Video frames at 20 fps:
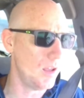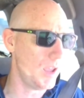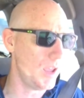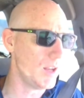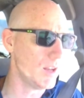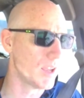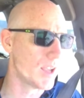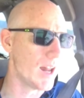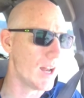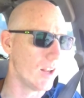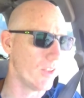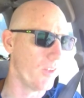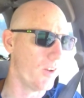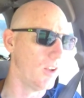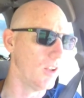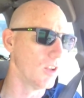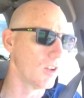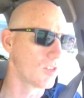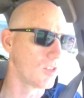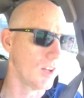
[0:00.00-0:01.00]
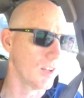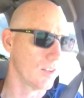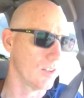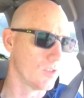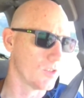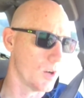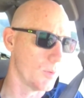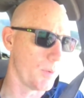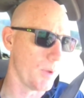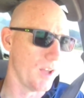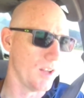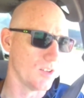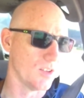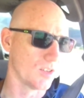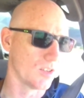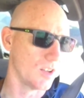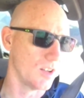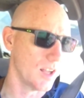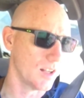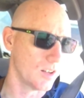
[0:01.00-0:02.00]
indicating that it looks like the drip edge is
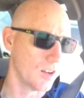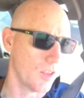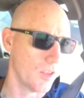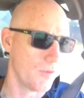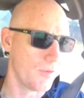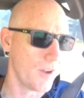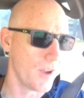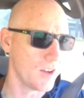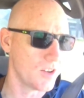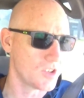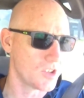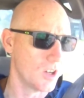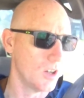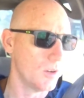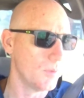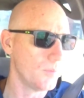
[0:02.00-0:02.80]
connected to the fascia,